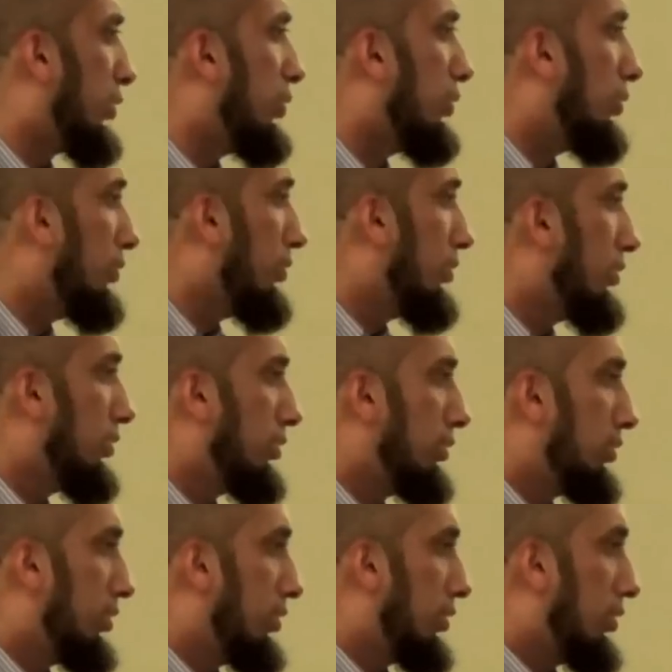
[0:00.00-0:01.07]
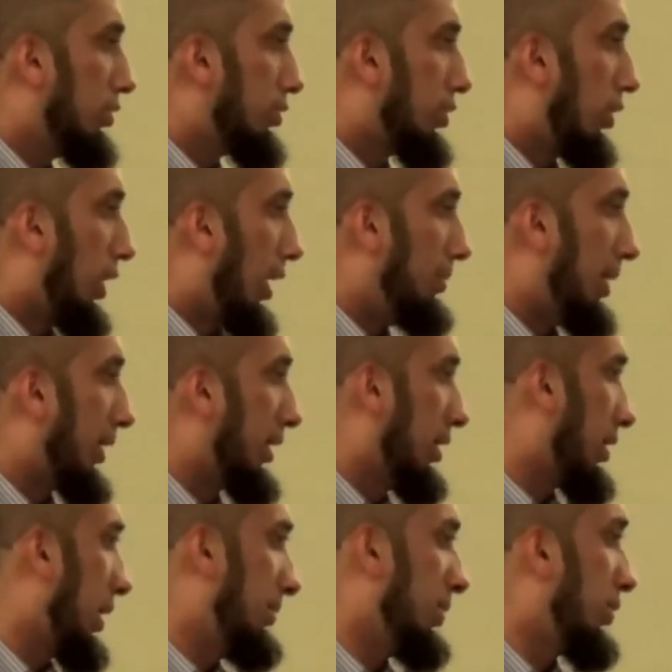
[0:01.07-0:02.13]
me too. So I'm not
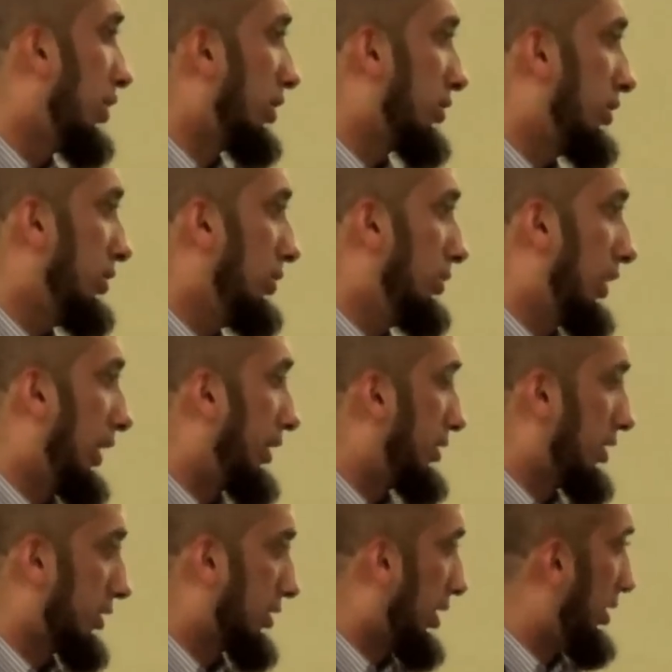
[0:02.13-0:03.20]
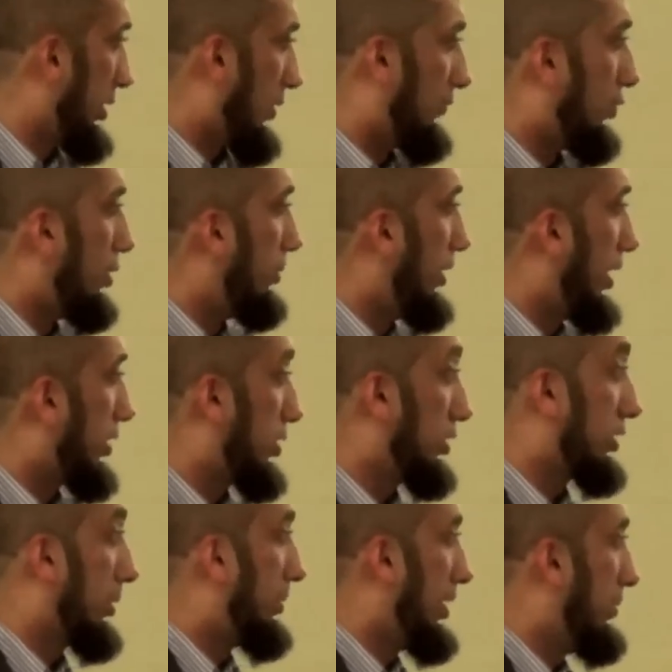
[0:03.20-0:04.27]
gonna come and talk to you like just a formal
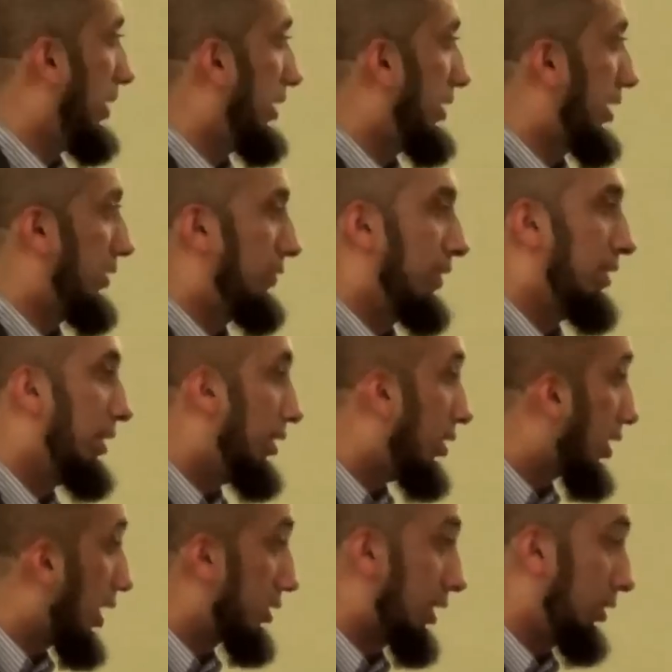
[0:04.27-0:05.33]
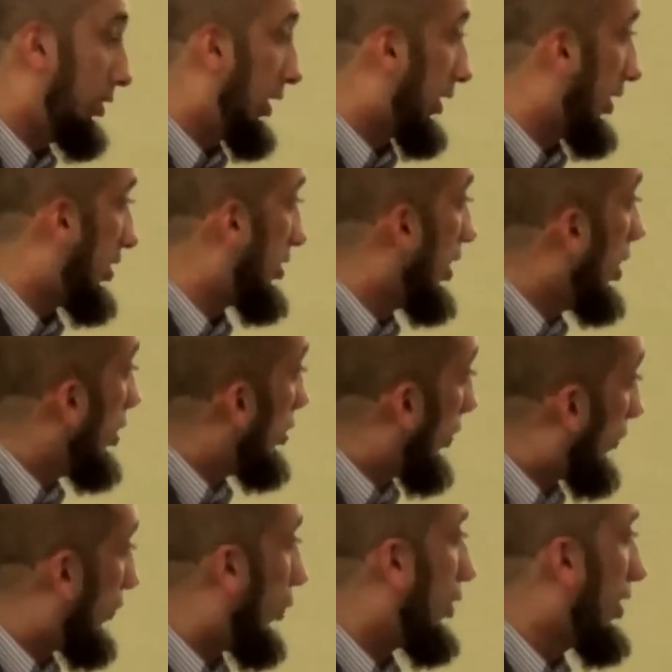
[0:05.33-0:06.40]
lecture. Somebody might get offended. Look, I'll tell you like it is.
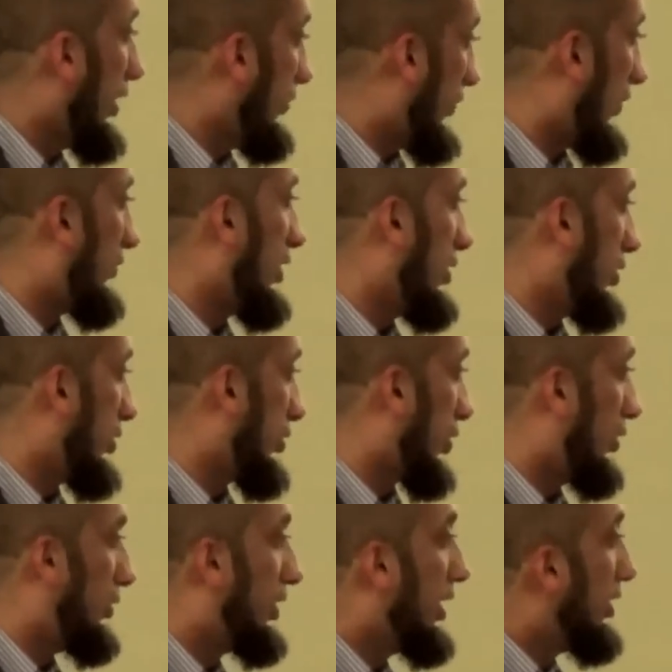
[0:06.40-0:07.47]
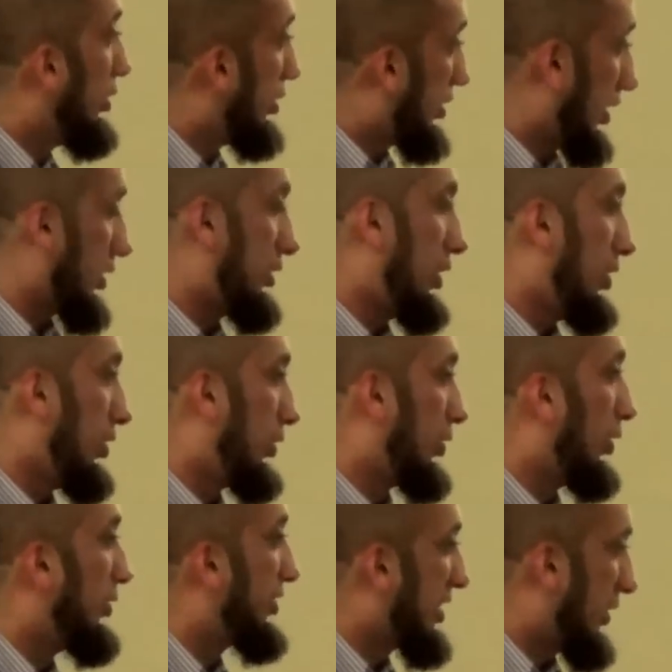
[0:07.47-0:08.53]
You're 14, 15 years old. You're 16 years
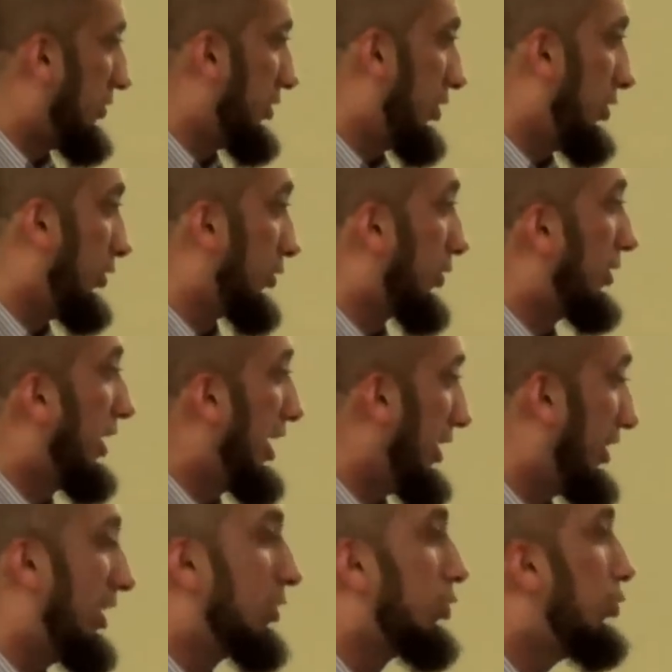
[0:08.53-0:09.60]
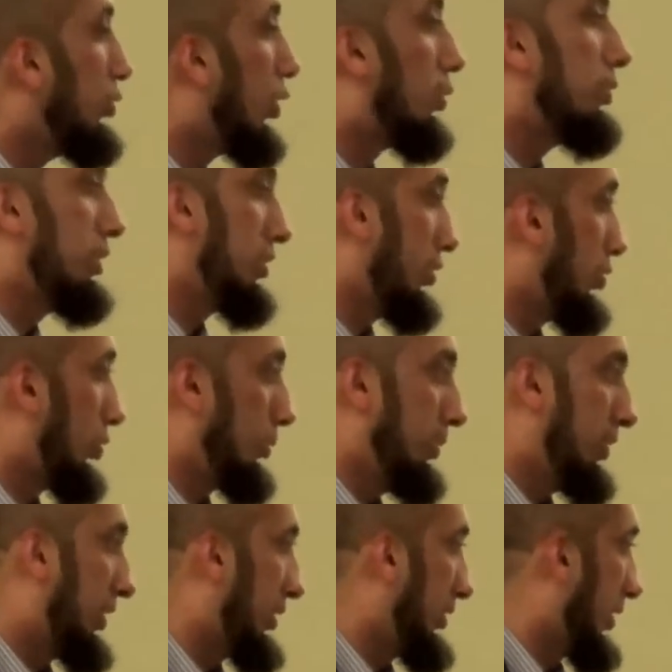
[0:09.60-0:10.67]
old, 17 years old. There's no reason you should
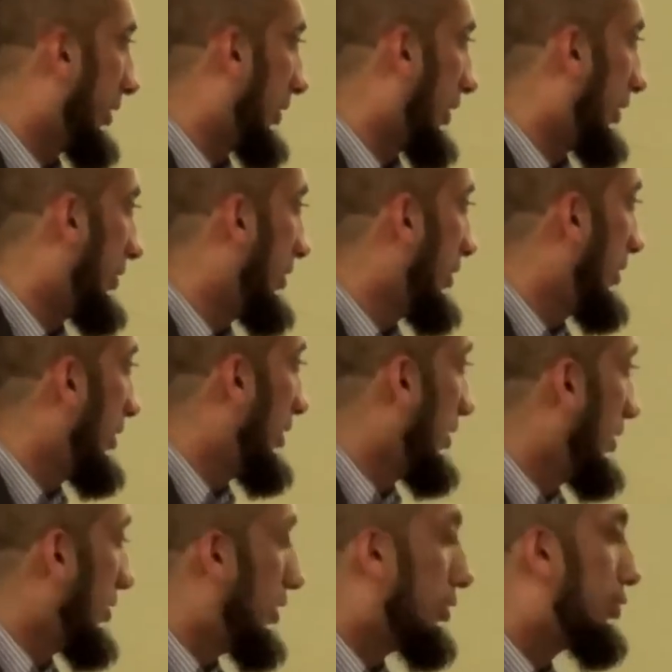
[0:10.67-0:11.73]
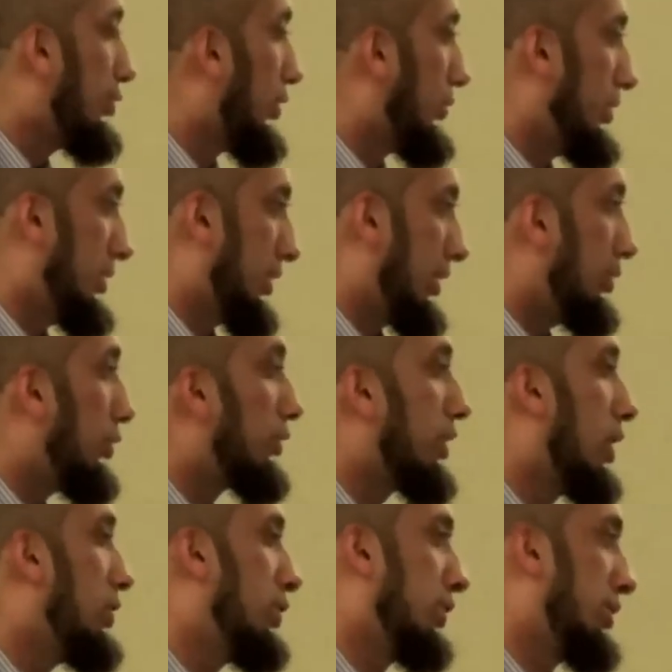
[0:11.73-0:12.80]
be dressing like that. There's no reason. And don't
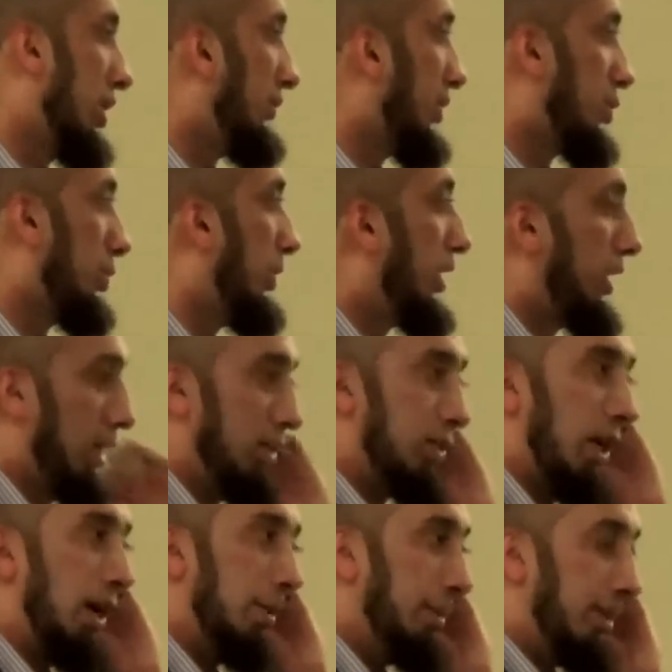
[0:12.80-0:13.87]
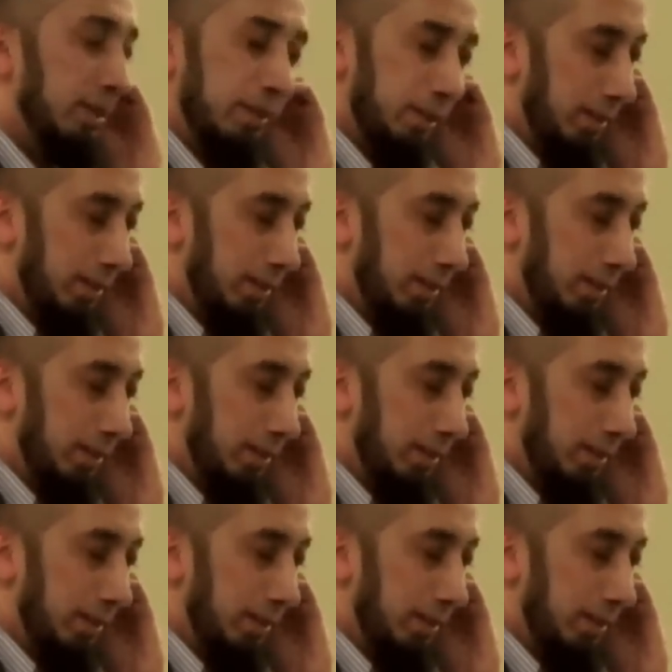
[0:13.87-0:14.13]
kid yourself if you're wearing it.